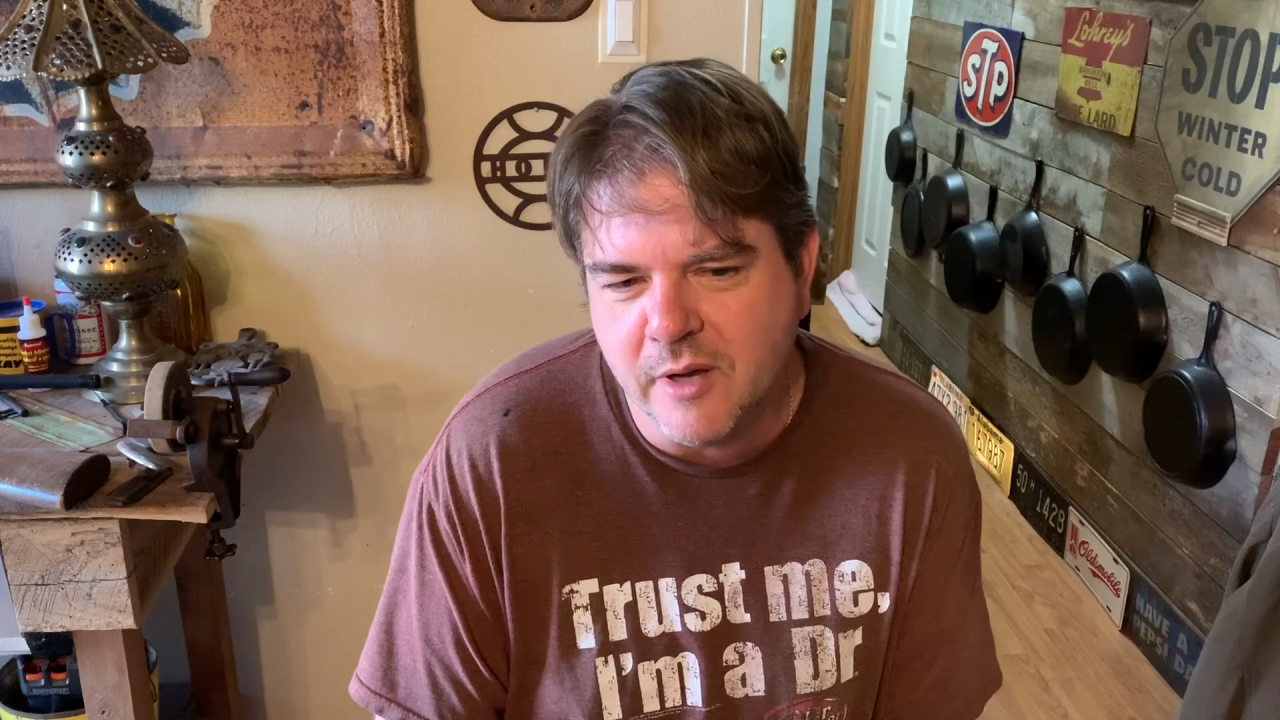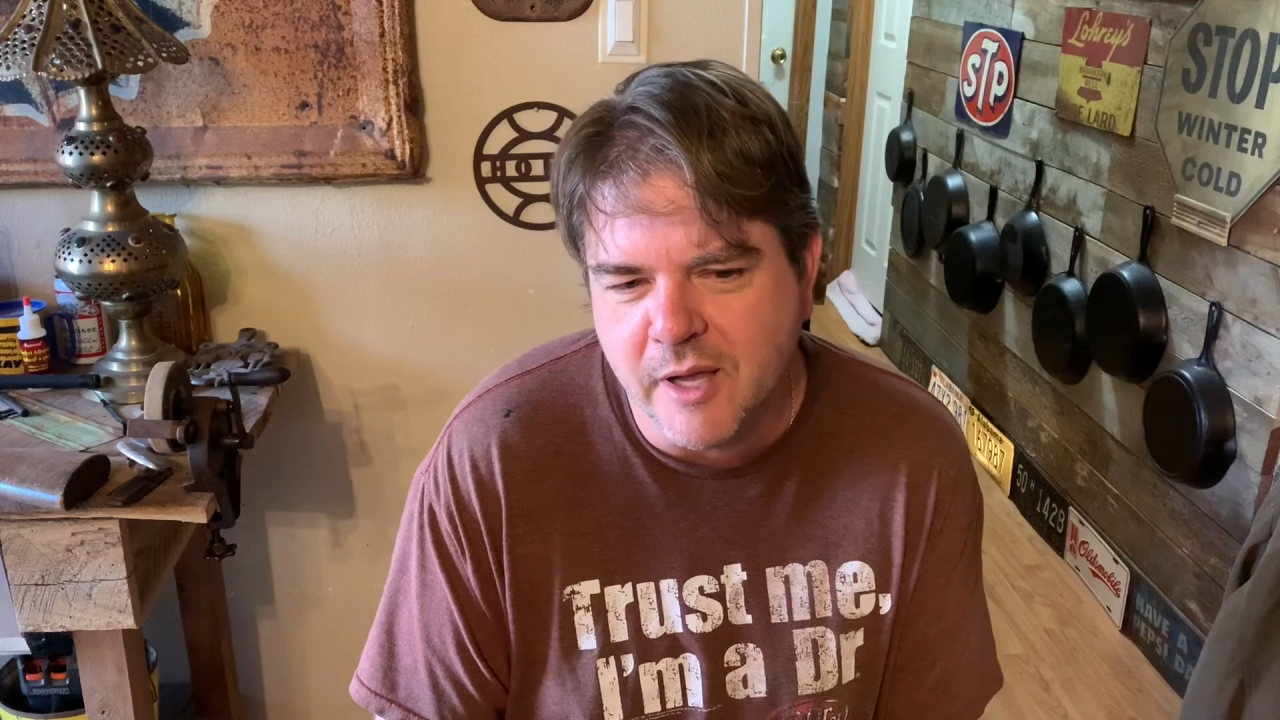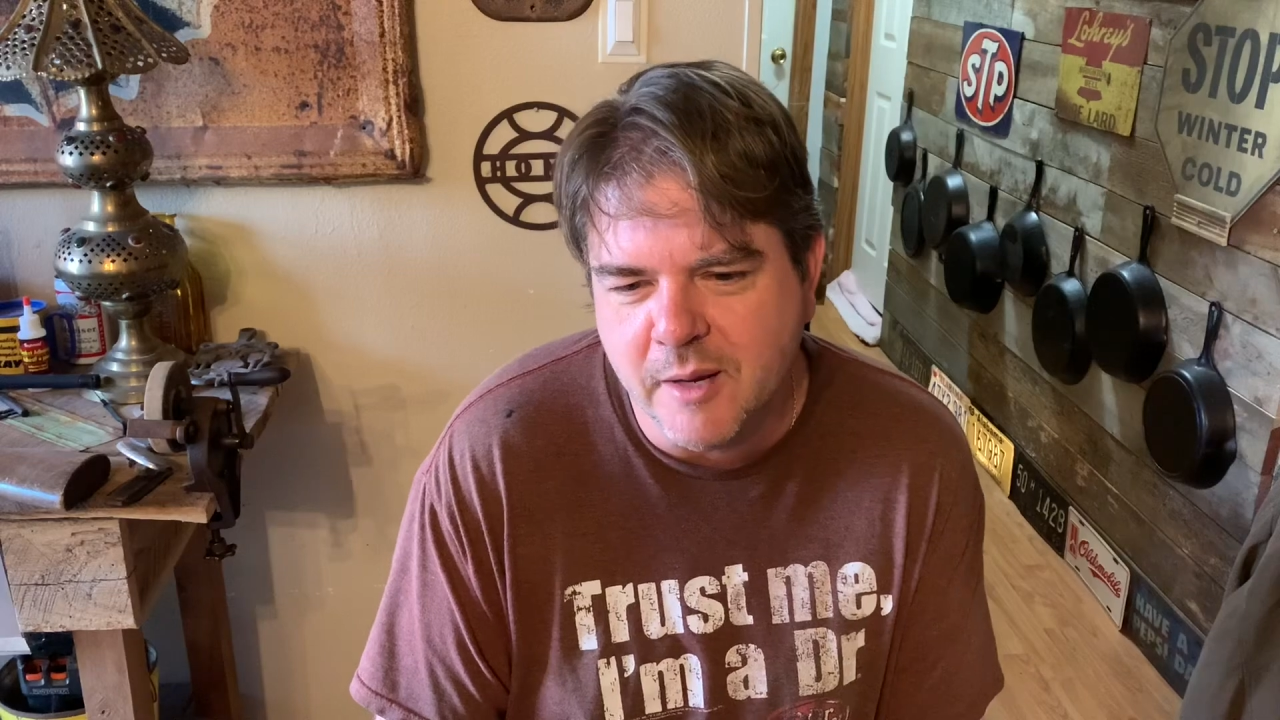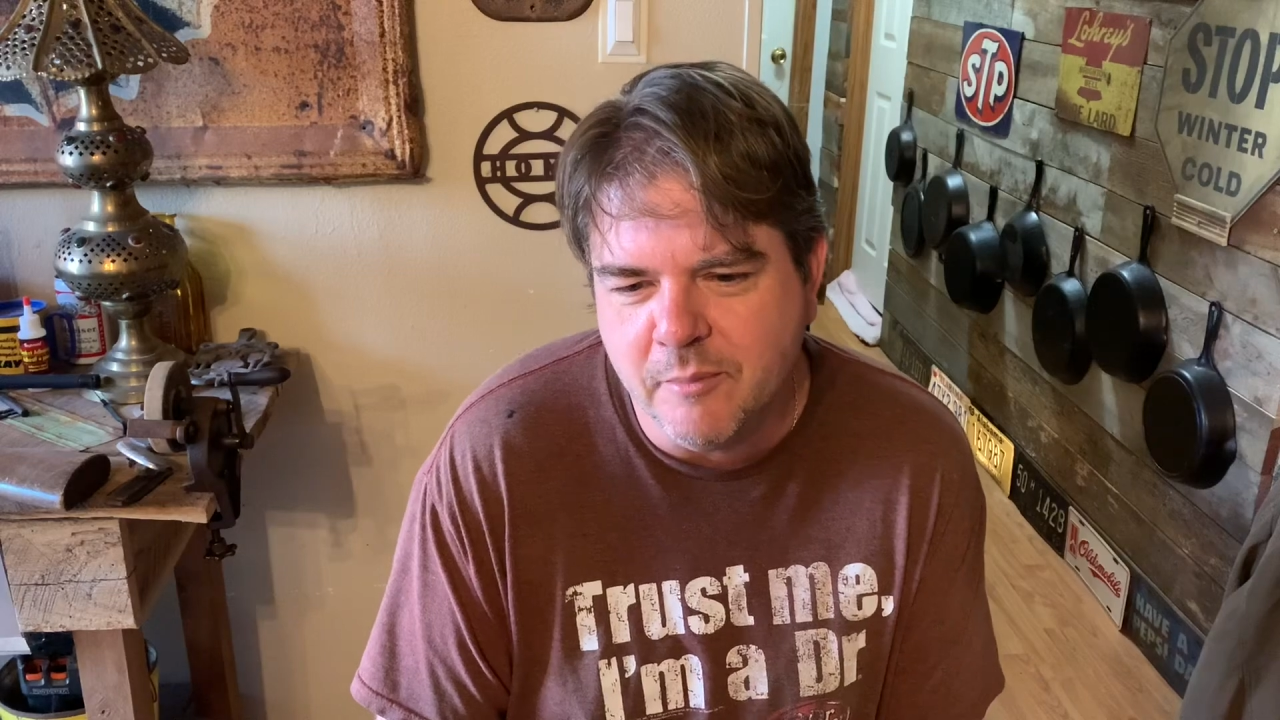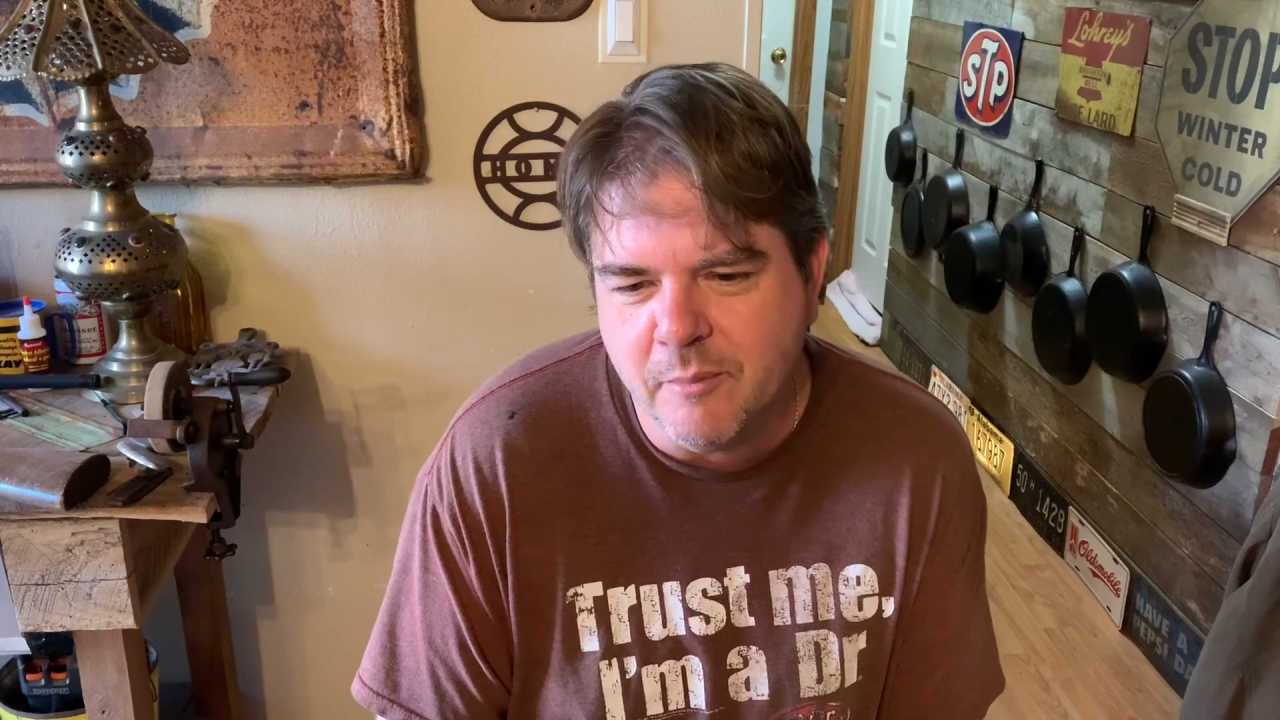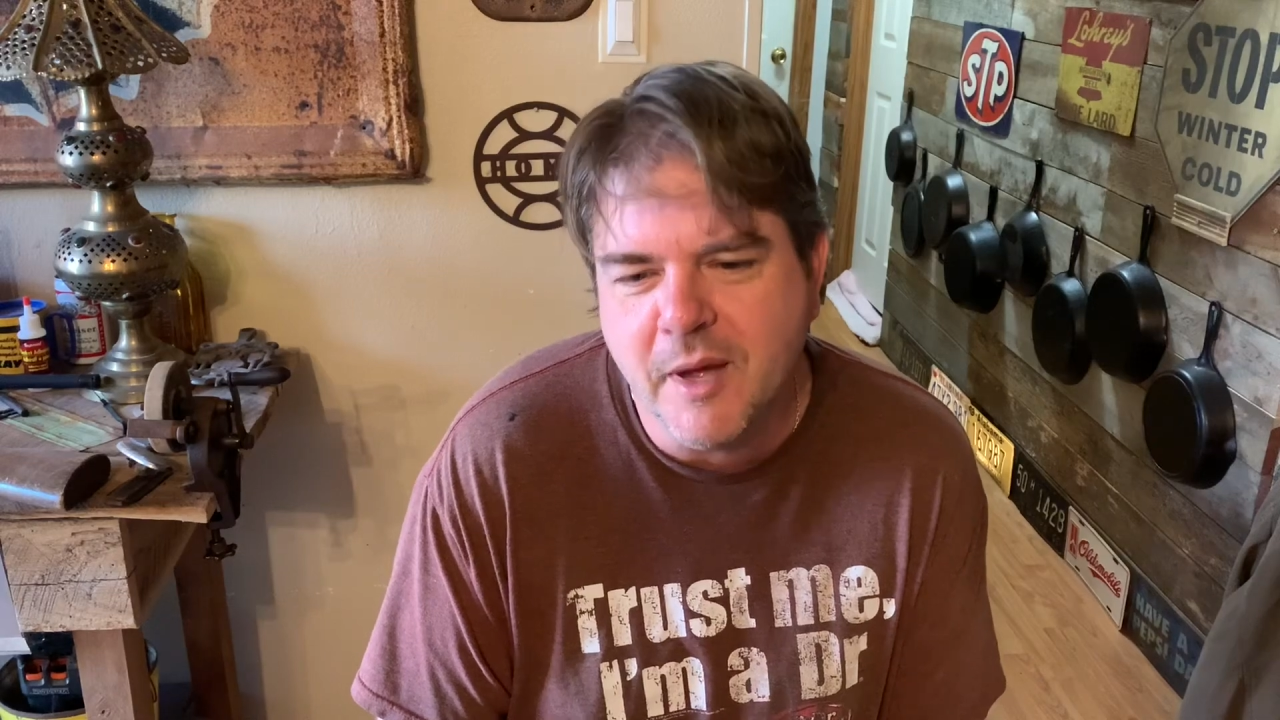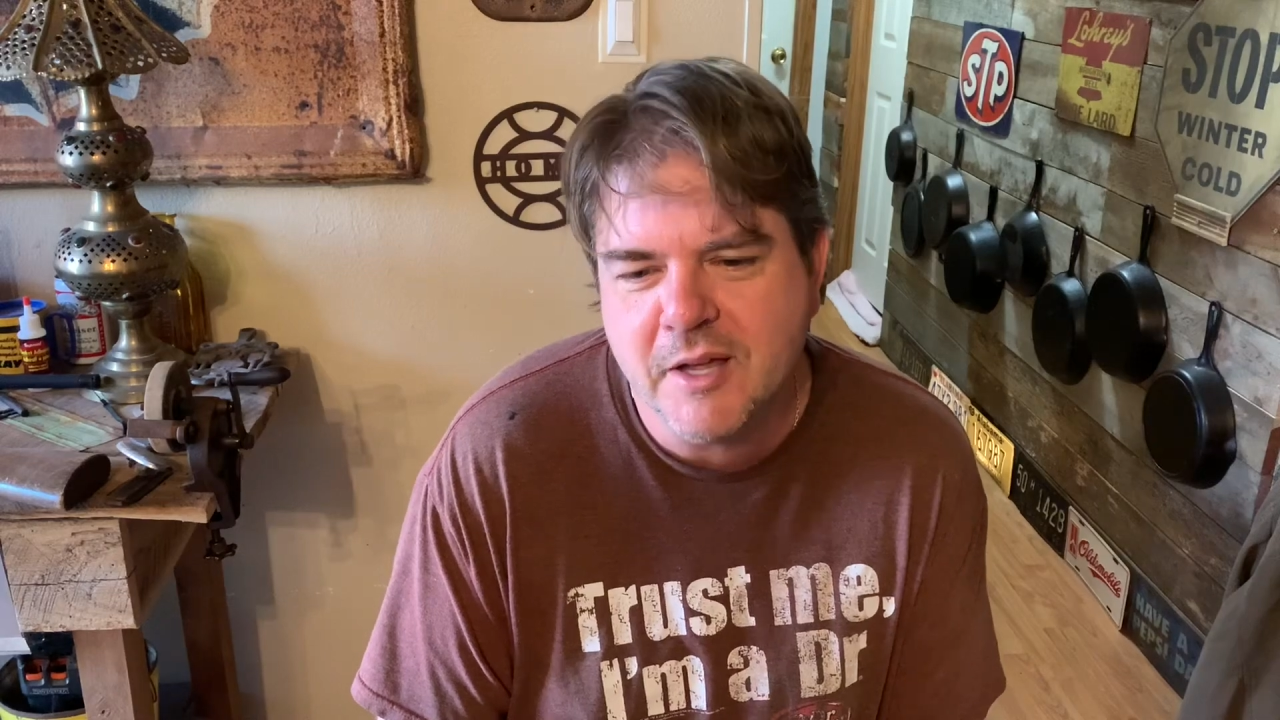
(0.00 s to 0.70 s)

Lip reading: and my